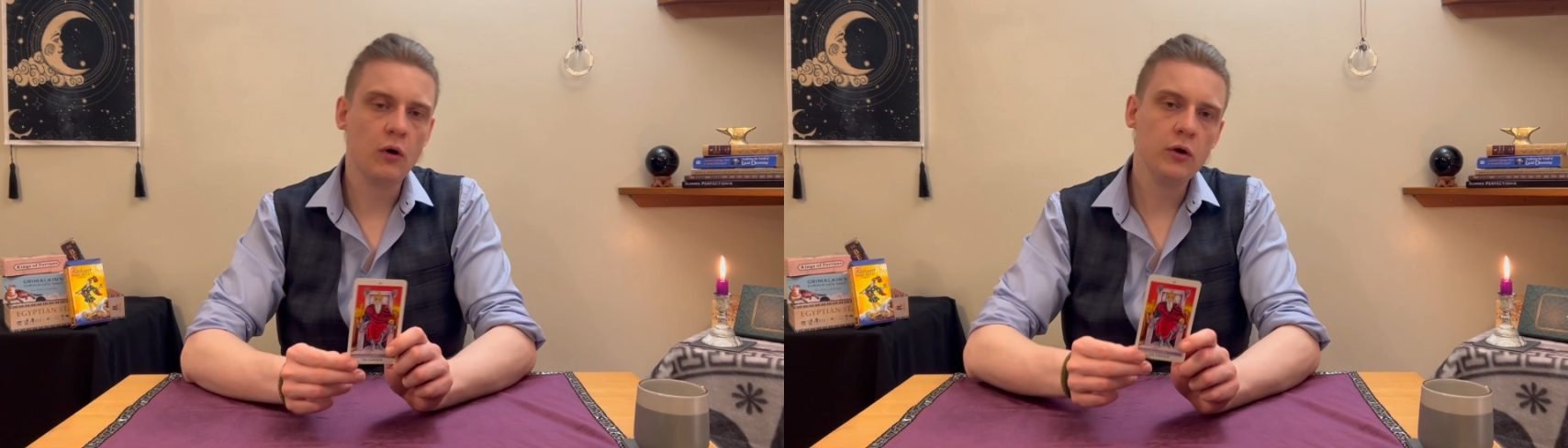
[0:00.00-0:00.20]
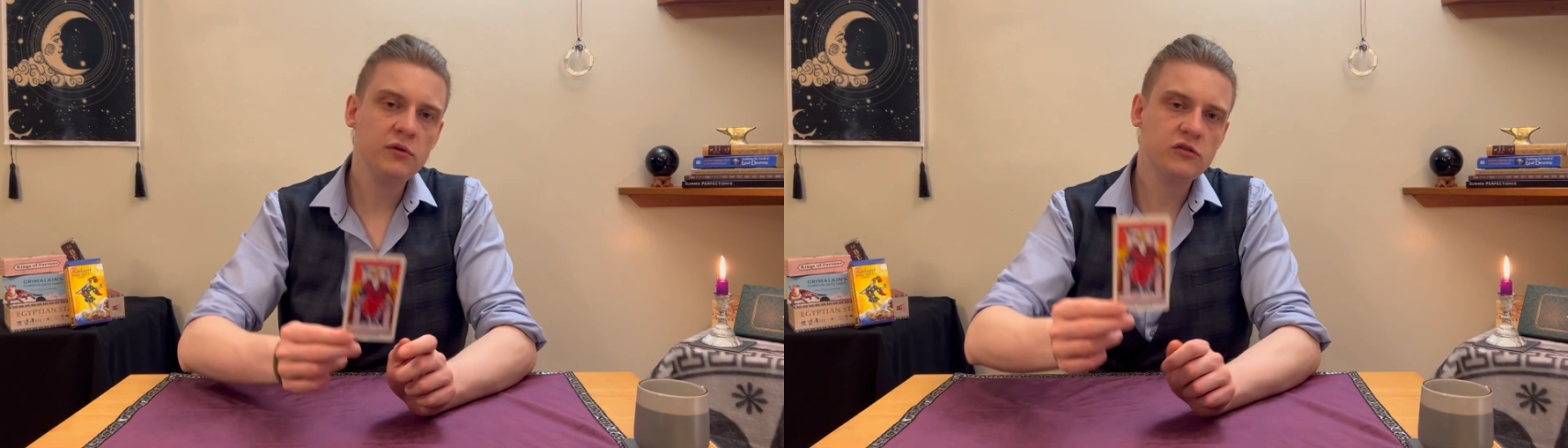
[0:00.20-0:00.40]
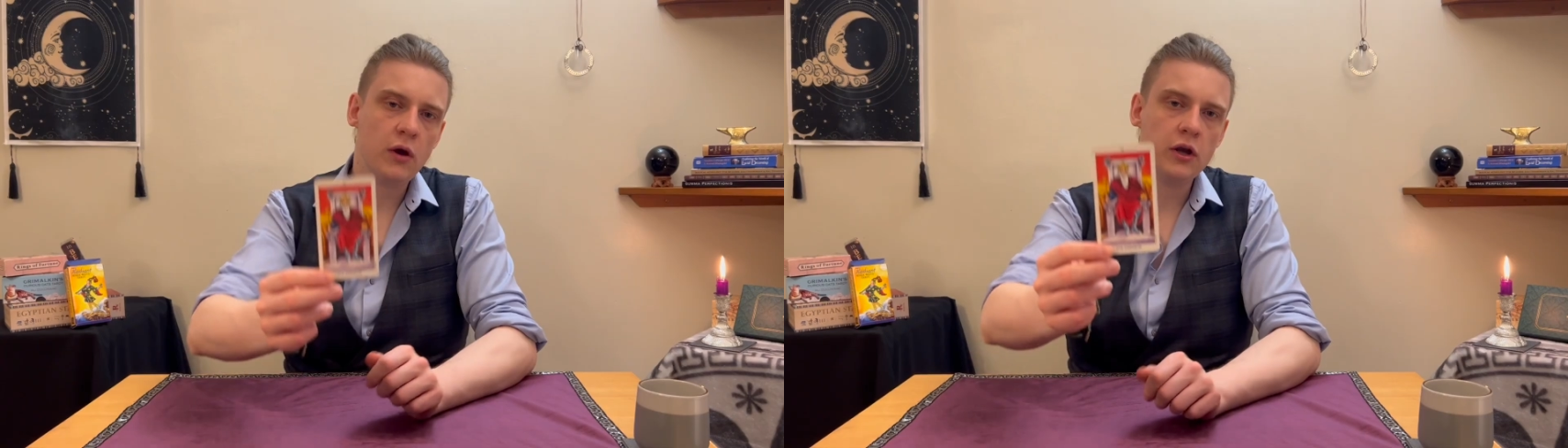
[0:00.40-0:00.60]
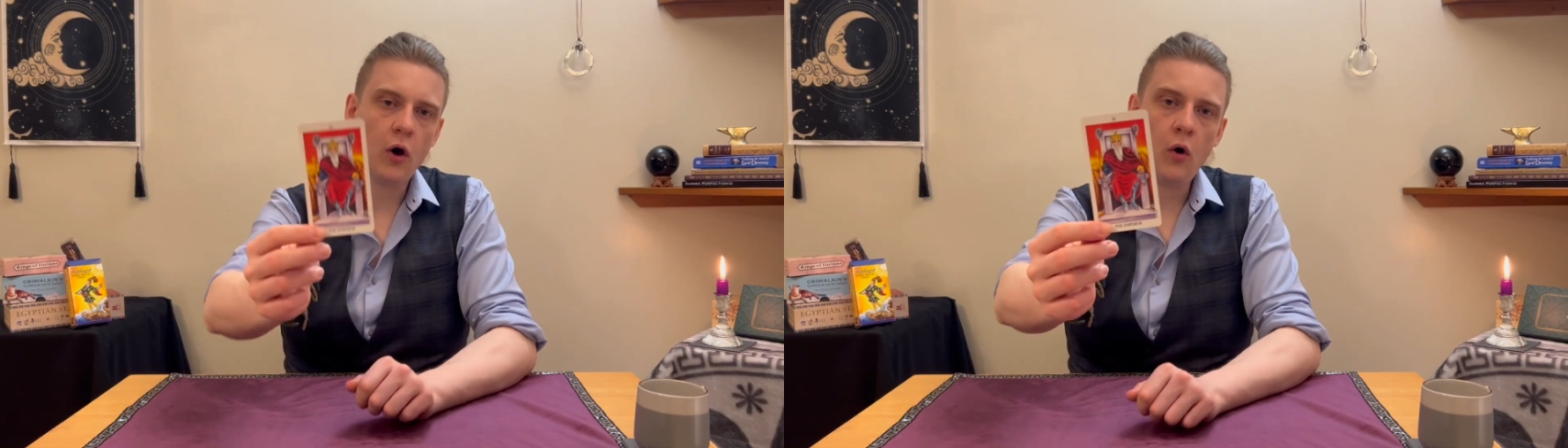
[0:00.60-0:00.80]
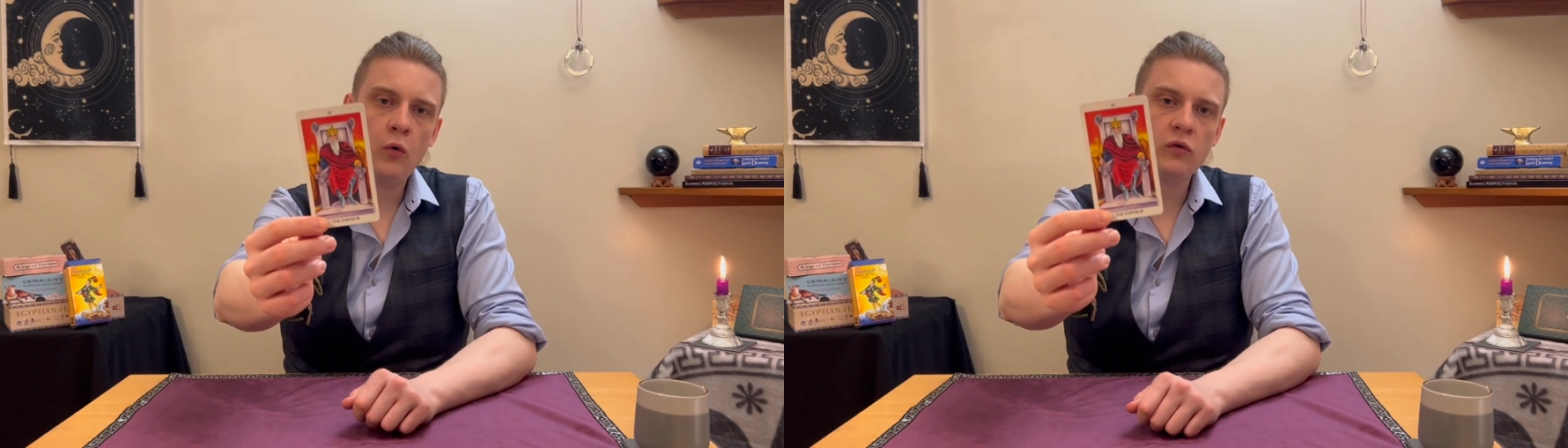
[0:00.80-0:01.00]
he was quite
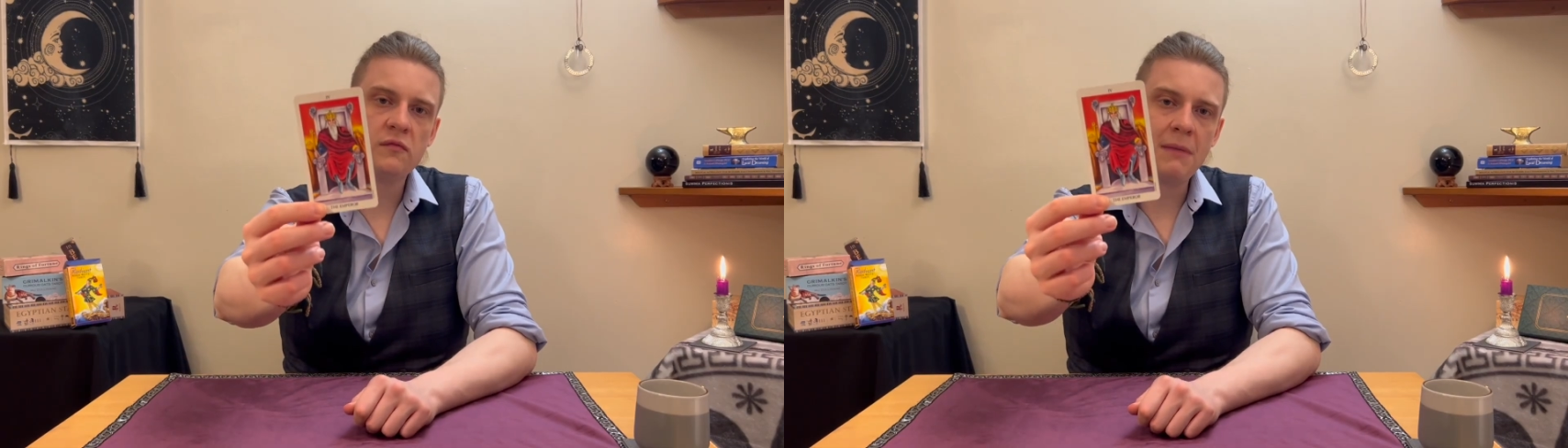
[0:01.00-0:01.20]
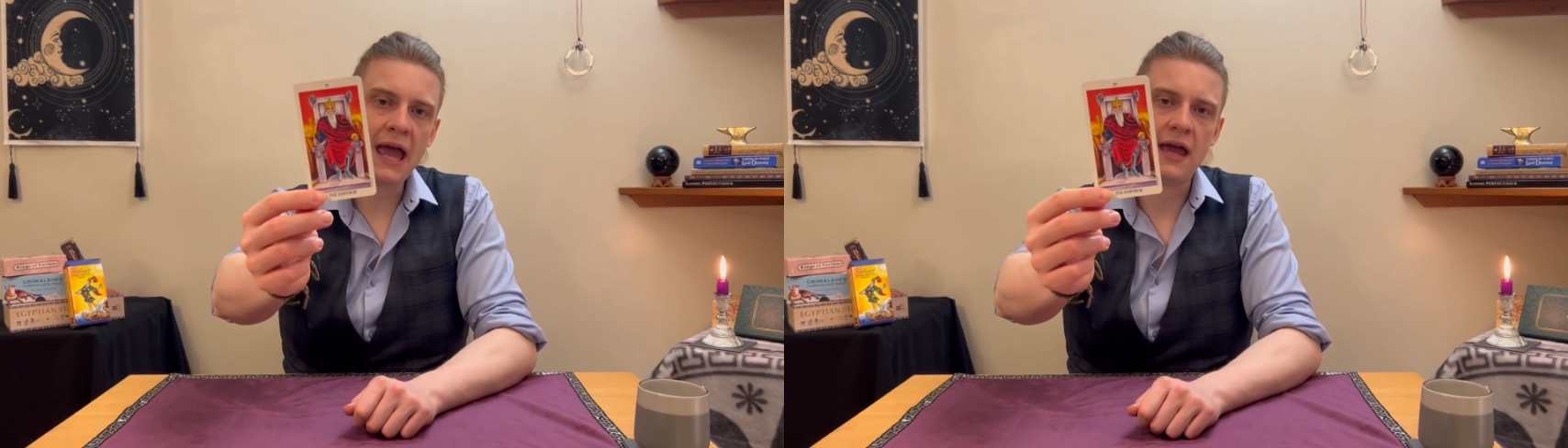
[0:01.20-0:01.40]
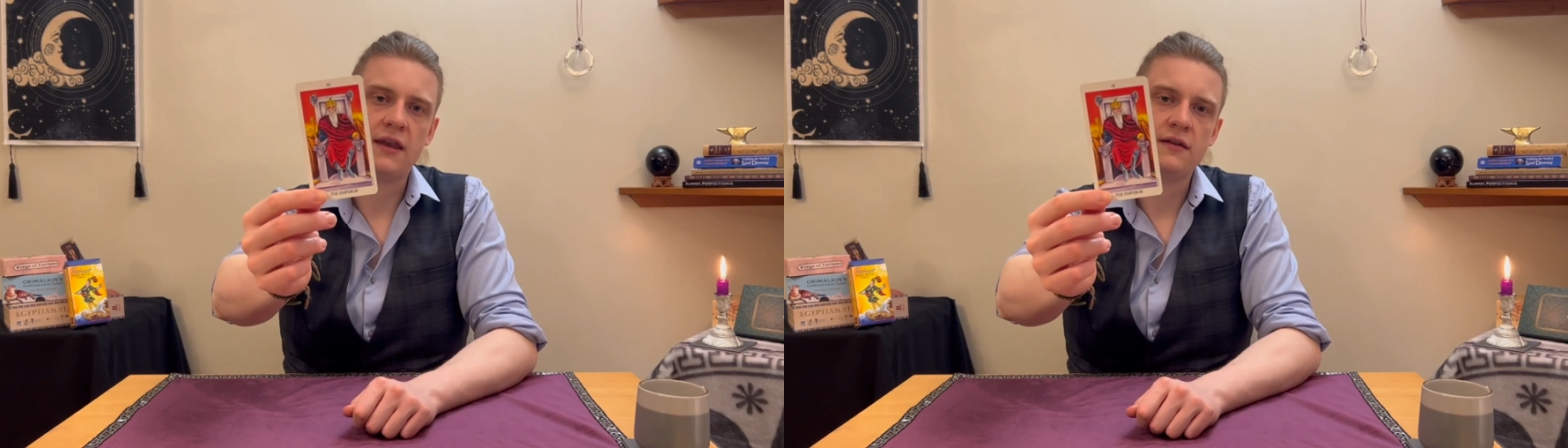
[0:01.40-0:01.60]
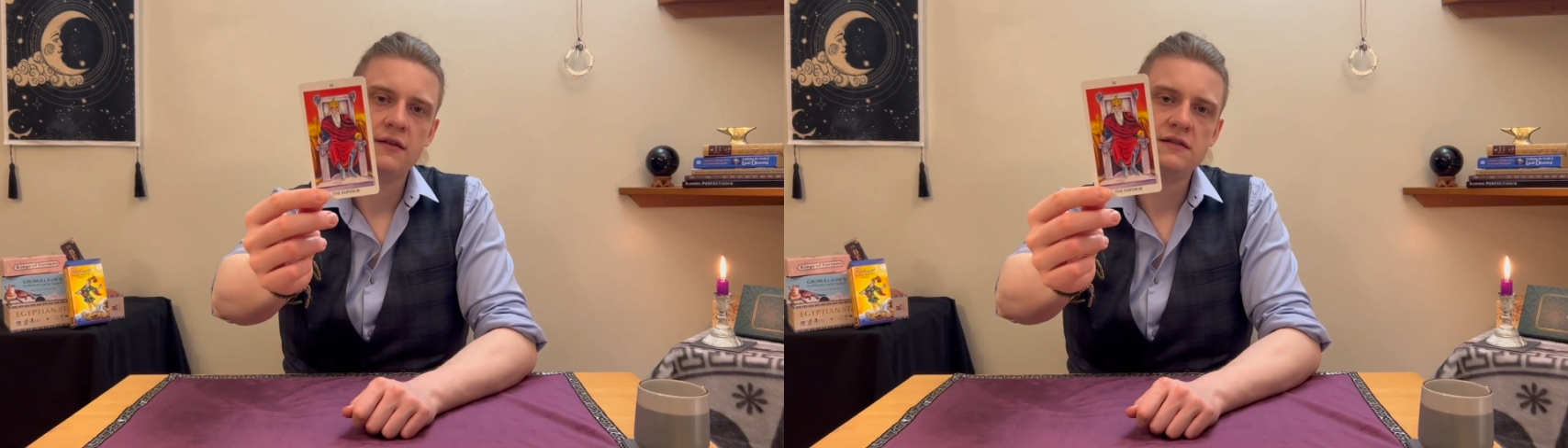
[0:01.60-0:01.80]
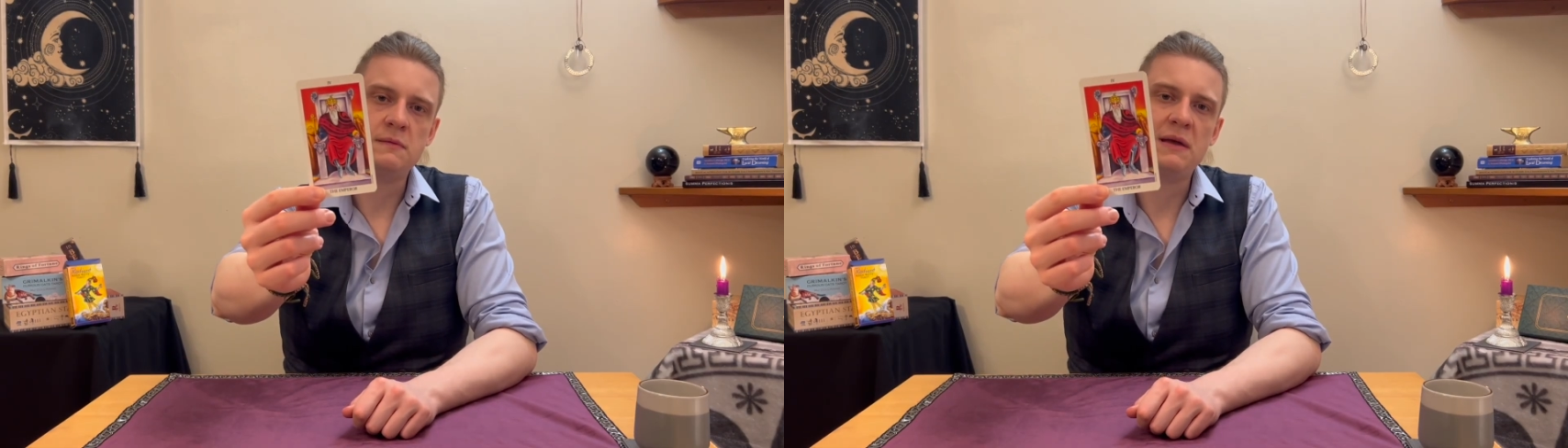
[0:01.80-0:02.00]
an old man